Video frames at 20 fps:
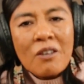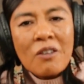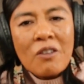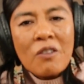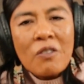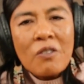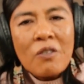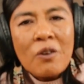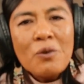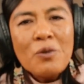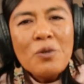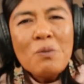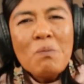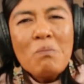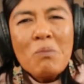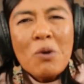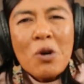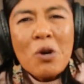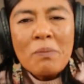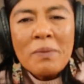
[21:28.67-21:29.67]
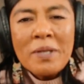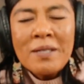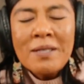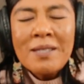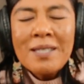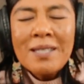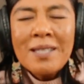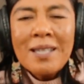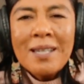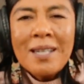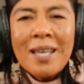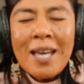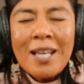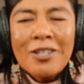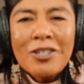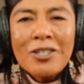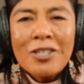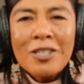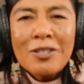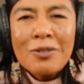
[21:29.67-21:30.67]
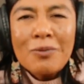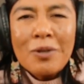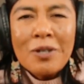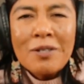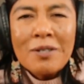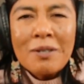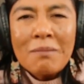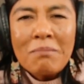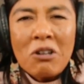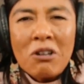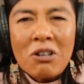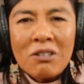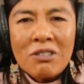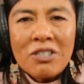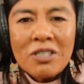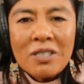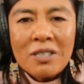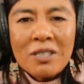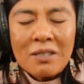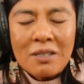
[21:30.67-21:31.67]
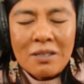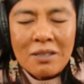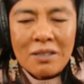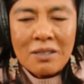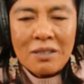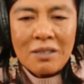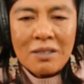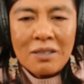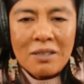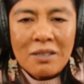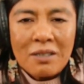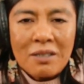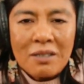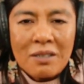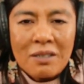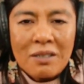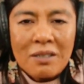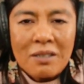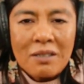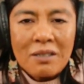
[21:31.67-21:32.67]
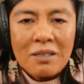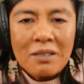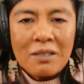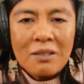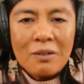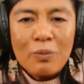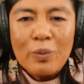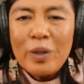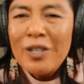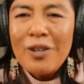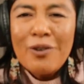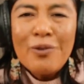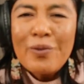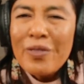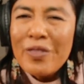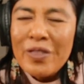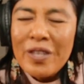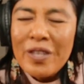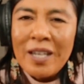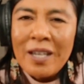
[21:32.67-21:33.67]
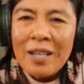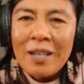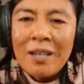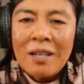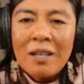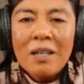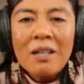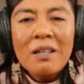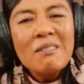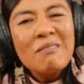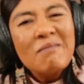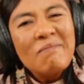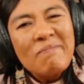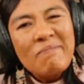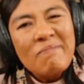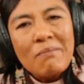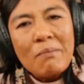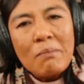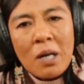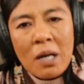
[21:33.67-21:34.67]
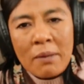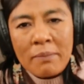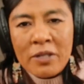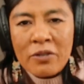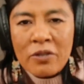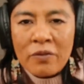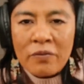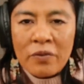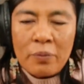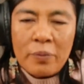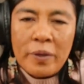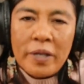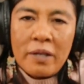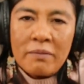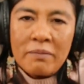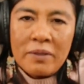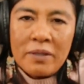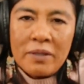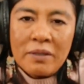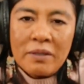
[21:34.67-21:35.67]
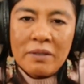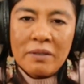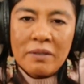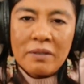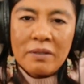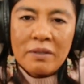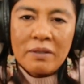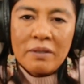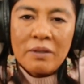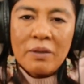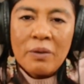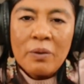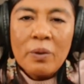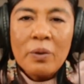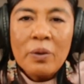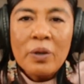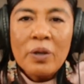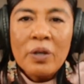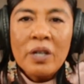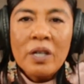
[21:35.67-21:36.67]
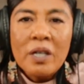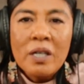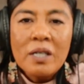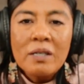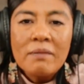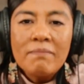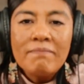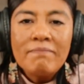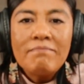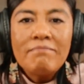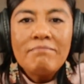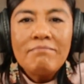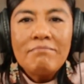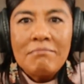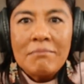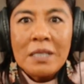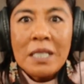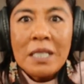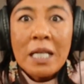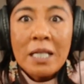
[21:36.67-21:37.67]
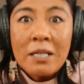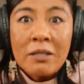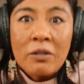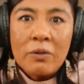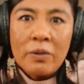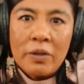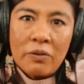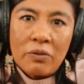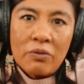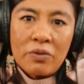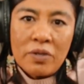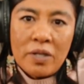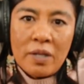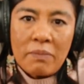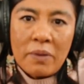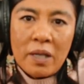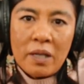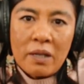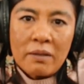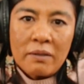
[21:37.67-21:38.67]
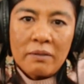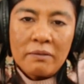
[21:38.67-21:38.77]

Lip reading: those moments get etched into our subconscious. We don't think mom is overwhelmed or dad is going through something.